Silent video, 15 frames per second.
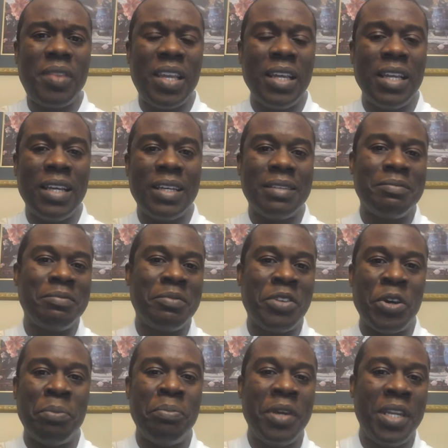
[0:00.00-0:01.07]
uh,
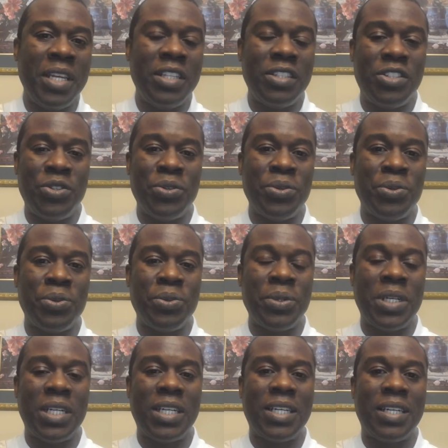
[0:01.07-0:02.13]
committing to
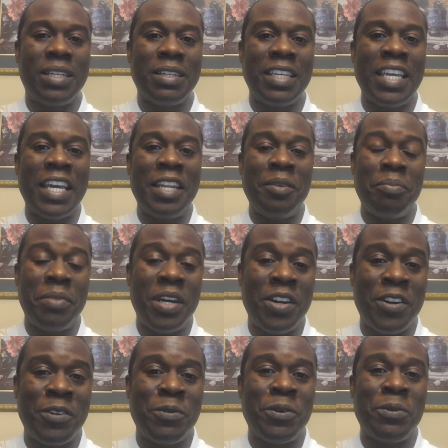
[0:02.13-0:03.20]
getting
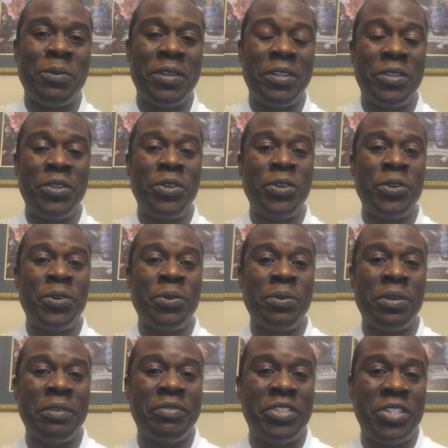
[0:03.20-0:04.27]
better at what we do.
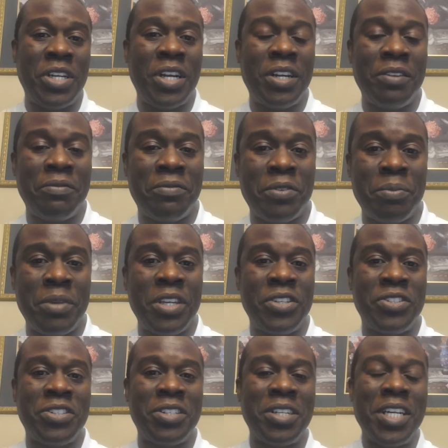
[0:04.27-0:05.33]
I've shared
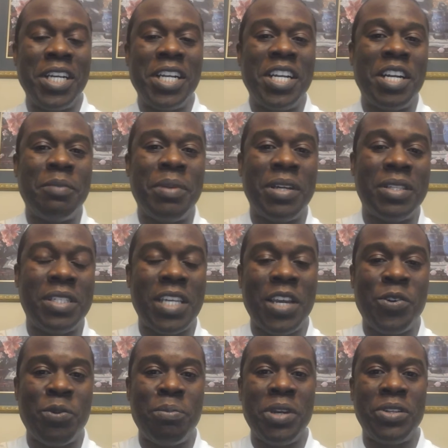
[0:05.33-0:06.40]
information about
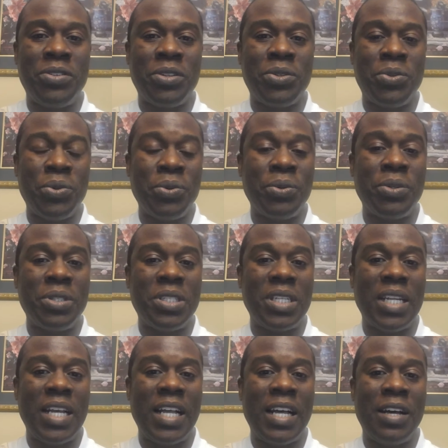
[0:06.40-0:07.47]
psychometric tools and
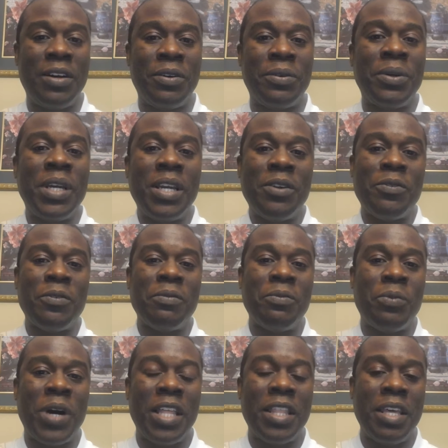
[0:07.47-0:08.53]
how,
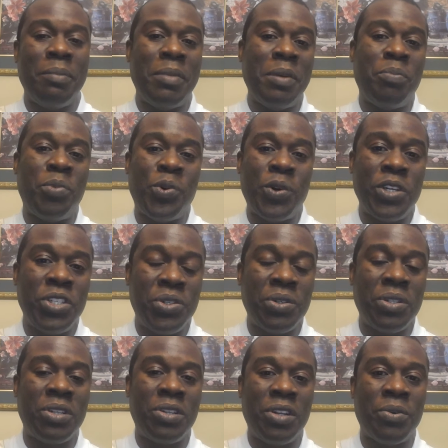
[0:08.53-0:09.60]
while they may point you
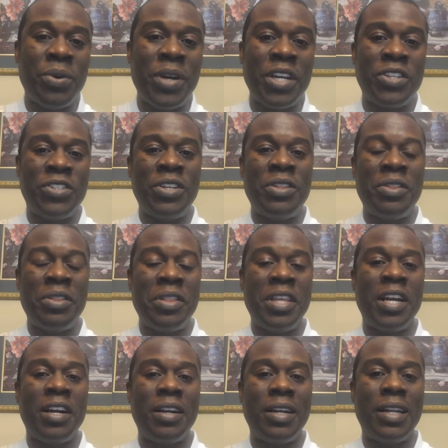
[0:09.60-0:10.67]
in a direction,
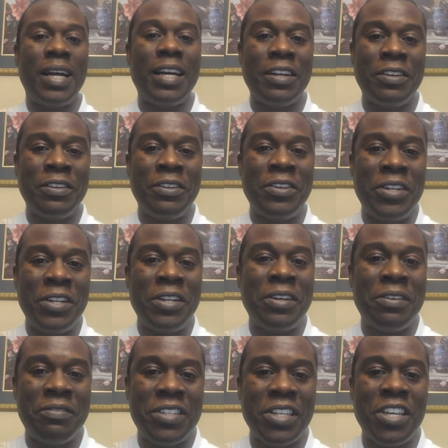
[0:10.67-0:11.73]
they're not good
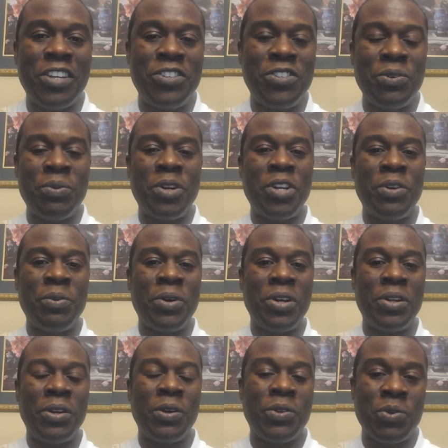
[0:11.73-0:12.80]
enough to get you where you want
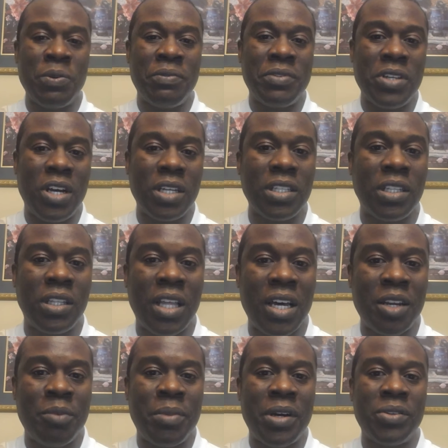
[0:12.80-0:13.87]
to go. So we've talked a
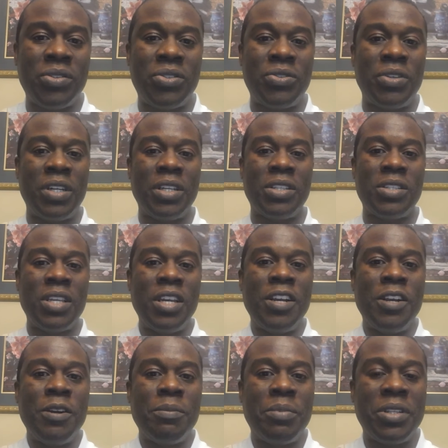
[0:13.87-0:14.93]
lot about strengths,
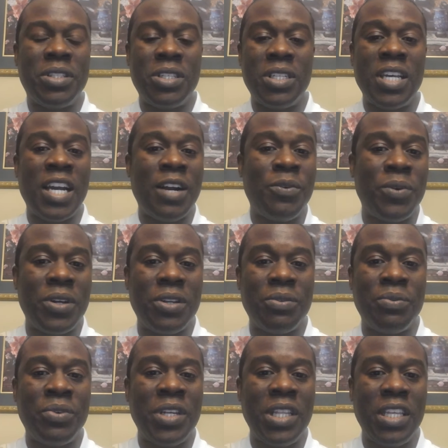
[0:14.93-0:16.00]
but today I want to
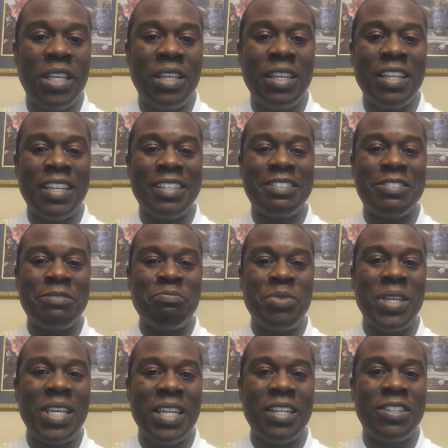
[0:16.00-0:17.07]
really
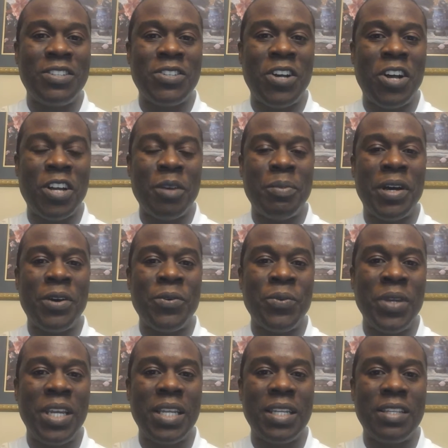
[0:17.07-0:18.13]
begin to talk about
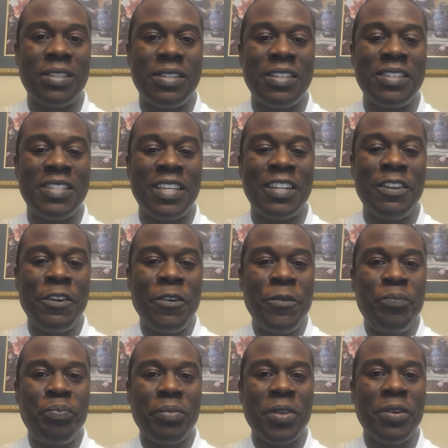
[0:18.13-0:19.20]
weaknesses and
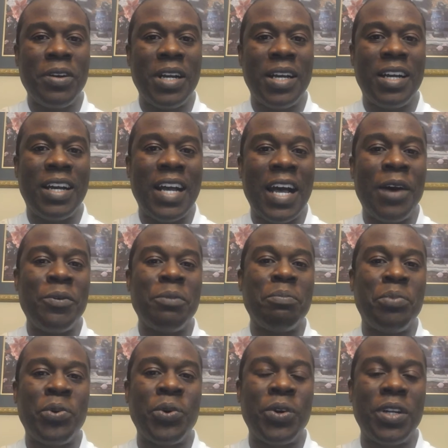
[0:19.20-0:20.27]
how
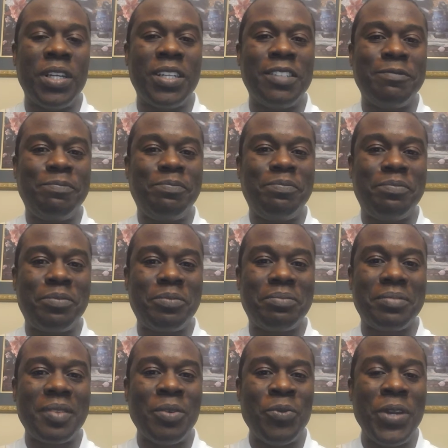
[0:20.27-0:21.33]
important
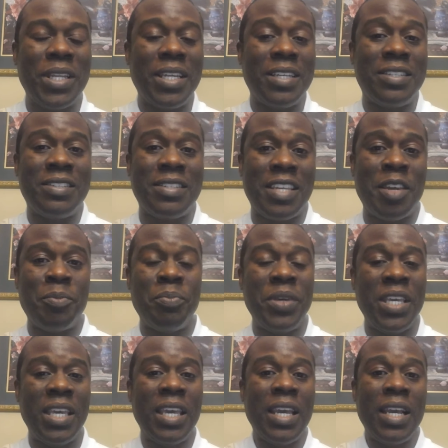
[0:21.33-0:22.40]
weaknesses can
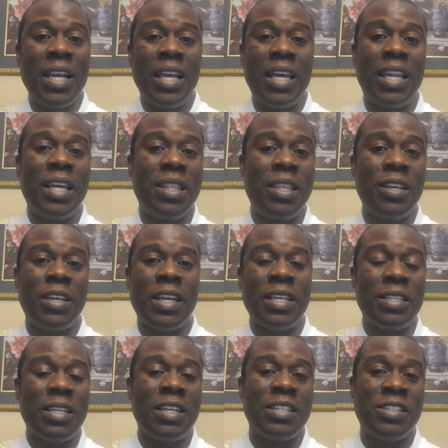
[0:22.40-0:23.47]
be. And I think as a